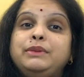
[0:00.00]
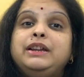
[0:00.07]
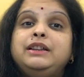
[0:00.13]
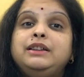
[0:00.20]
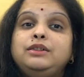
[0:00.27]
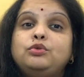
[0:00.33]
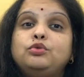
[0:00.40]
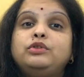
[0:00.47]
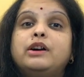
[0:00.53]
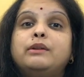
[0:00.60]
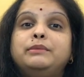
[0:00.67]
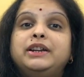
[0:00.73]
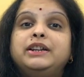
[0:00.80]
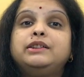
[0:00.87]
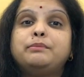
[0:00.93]
mean to
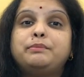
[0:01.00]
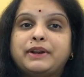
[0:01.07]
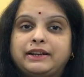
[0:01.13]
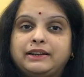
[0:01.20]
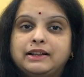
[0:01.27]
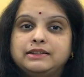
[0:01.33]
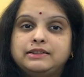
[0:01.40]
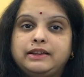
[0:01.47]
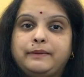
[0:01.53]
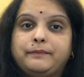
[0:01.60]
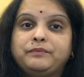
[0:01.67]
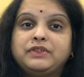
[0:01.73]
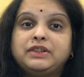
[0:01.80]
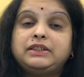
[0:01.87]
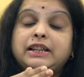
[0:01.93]
terminate the pregnancy.
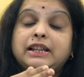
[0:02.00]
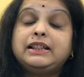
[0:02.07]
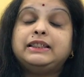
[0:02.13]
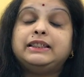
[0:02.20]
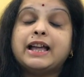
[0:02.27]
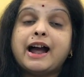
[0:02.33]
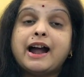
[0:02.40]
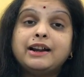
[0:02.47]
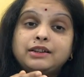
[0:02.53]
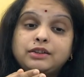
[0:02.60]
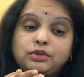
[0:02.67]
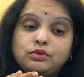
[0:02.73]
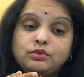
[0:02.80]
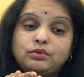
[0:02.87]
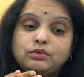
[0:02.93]
Till that
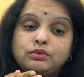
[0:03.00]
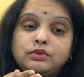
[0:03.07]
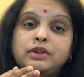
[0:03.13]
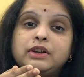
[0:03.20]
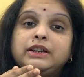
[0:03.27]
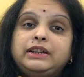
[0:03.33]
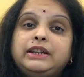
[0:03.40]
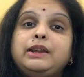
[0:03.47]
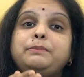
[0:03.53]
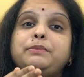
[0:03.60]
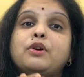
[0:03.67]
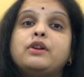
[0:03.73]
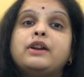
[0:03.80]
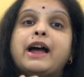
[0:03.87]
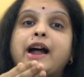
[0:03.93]
you keep
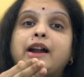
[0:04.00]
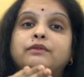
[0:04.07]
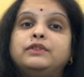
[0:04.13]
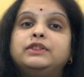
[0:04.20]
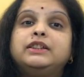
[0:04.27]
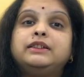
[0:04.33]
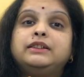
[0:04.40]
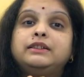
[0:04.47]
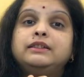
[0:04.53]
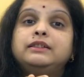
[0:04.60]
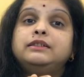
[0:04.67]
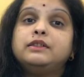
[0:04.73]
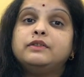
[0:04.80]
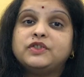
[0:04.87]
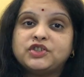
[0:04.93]
your hand within
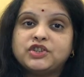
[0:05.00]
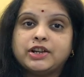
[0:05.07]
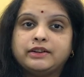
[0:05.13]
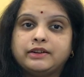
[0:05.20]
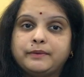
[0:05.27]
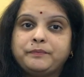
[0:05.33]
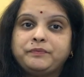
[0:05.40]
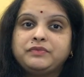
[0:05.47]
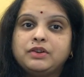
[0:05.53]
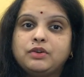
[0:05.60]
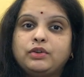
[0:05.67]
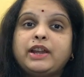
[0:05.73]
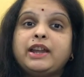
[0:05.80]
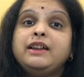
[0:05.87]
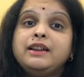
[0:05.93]
the vagina.
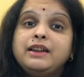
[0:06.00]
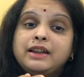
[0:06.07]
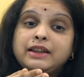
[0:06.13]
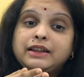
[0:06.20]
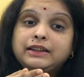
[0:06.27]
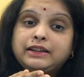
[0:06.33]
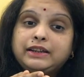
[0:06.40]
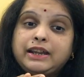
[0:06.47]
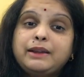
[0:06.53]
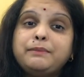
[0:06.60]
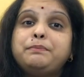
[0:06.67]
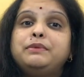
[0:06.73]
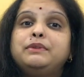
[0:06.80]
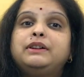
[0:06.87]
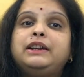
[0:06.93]
Okay,
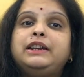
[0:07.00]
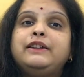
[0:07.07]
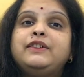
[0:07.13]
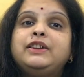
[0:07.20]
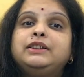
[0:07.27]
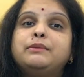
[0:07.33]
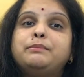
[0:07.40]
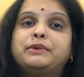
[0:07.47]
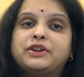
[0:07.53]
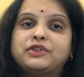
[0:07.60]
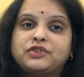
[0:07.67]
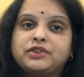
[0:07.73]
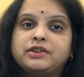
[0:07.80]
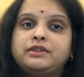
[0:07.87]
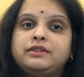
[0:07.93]
keep relieving the
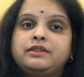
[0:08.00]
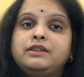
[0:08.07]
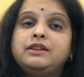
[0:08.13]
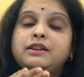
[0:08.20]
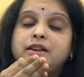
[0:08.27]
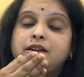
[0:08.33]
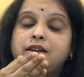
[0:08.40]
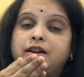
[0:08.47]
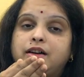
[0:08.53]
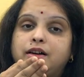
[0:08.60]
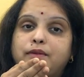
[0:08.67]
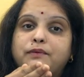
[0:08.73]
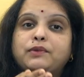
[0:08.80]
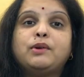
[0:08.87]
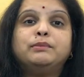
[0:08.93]
pressure
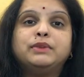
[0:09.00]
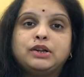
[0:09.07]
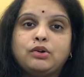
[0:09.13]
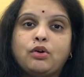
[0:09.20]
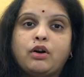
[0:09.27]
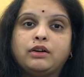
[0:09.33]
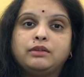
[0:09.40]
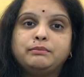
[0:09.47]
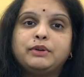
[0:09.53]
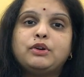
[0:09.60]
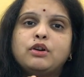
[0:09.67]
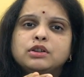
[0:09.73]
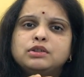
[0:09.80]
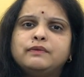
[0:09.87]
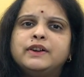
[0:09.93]
uh, from the cord,
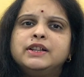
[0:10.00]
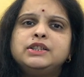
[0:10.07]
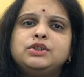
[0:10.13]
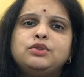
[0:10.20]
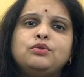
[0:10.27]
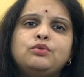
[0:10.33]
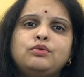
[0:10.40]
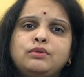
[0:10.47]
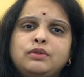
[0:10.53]
because once you